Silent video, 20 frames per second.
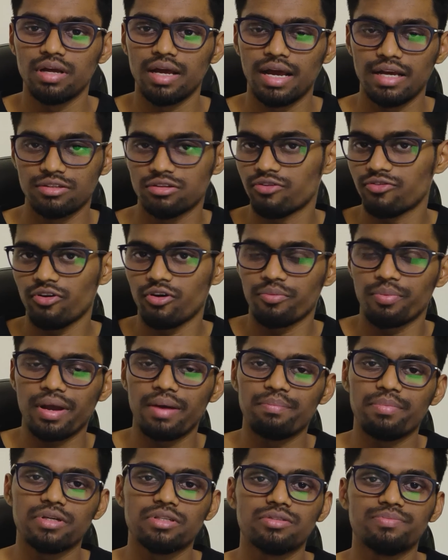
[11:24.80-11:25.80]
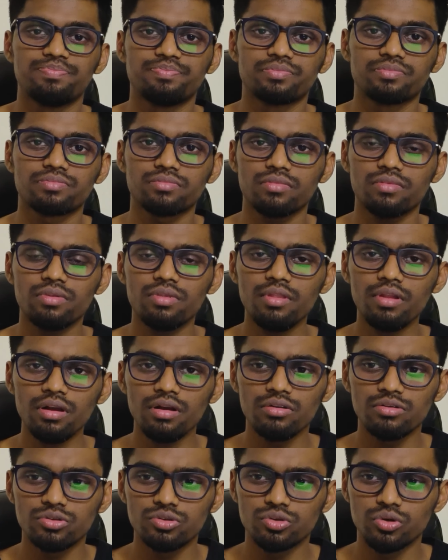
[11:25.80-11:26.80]
as of off campus,
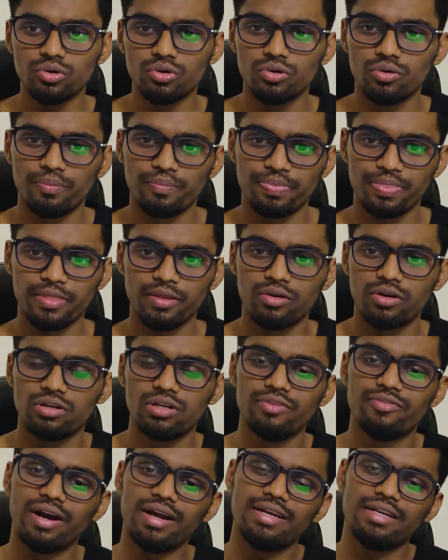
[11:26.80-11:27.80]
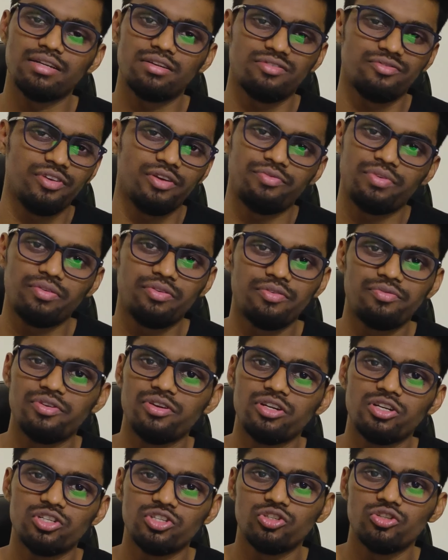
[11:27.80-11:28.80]
so you could divide it in 50-50
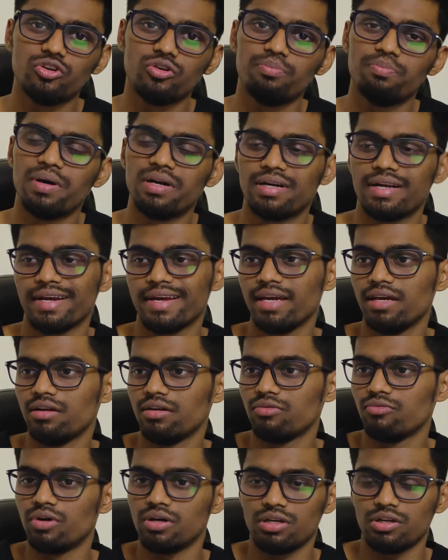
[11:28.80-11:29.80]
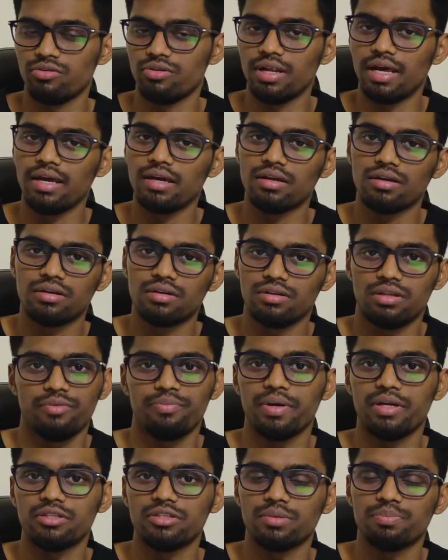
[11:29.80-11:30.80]
ratio. But again, what you like
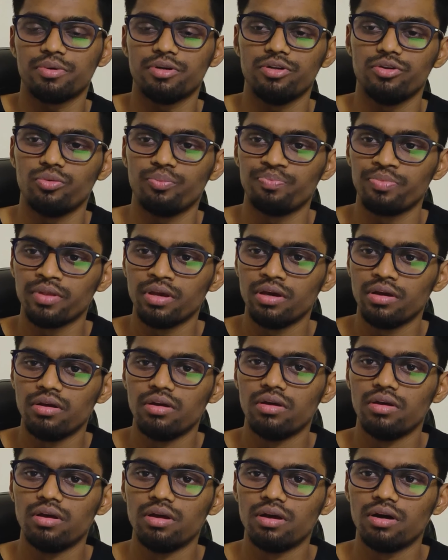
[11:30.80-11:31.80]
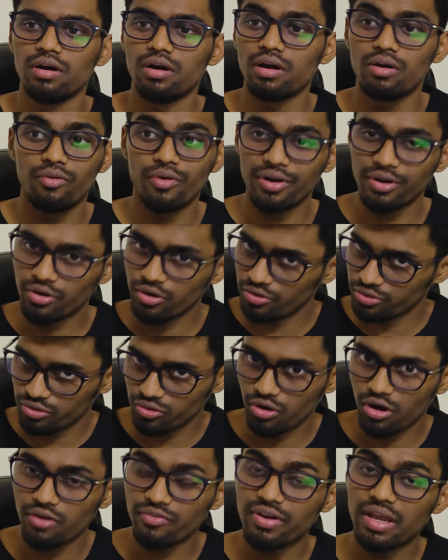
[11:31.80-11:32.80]
depends upon you. On going to
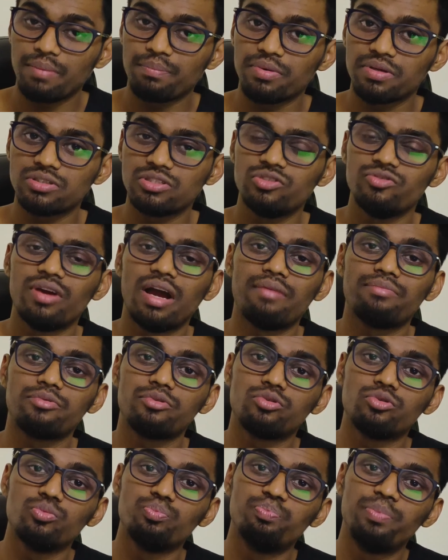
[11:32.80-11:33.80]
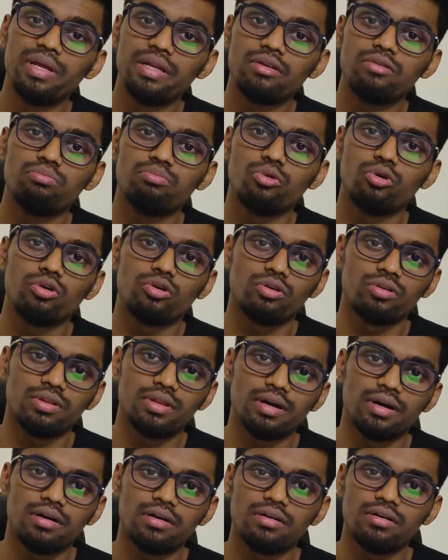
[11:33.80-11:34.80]
off campus, you have to bid more on
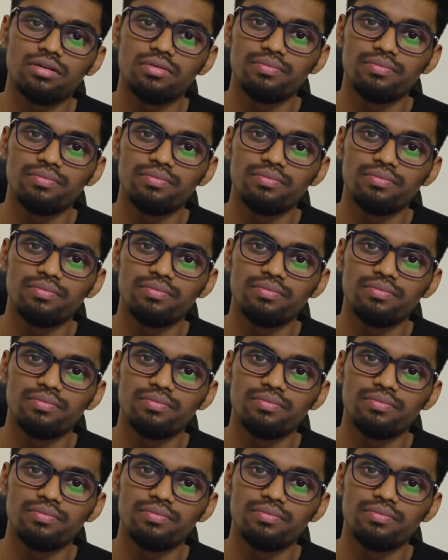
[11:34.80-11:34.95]
the